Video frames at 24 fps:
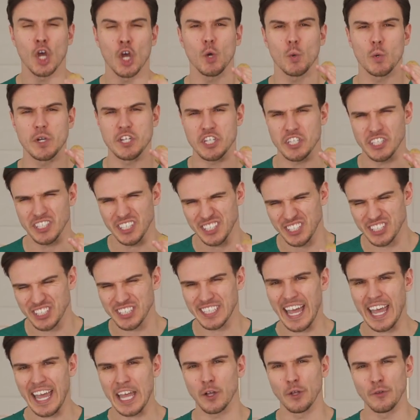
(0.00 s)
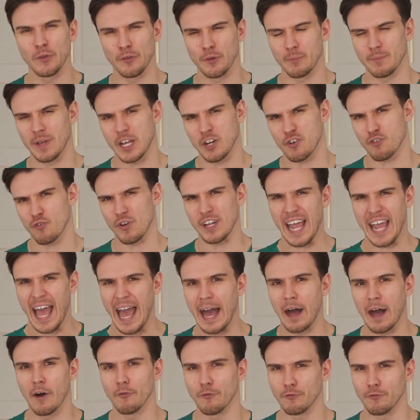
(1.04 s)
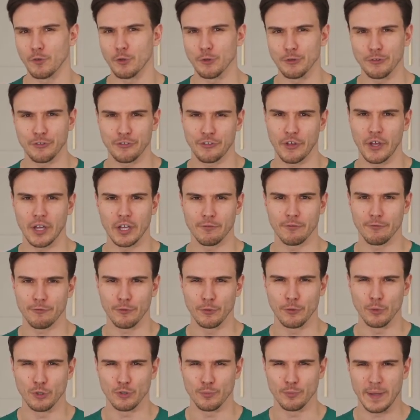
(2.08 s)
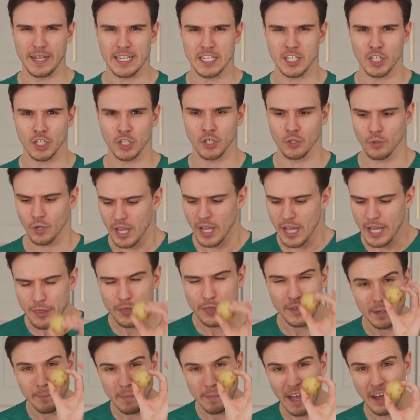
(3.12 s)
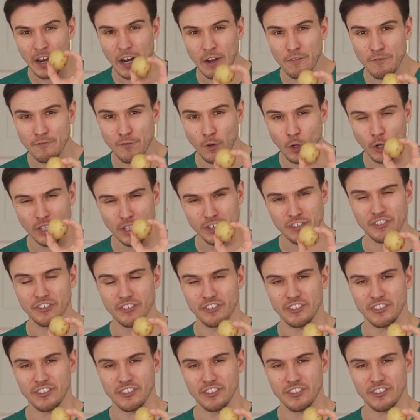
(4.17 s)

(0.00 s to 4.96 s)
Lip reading: which is a scale for measuring how full certain foods make you. The amount of fullness and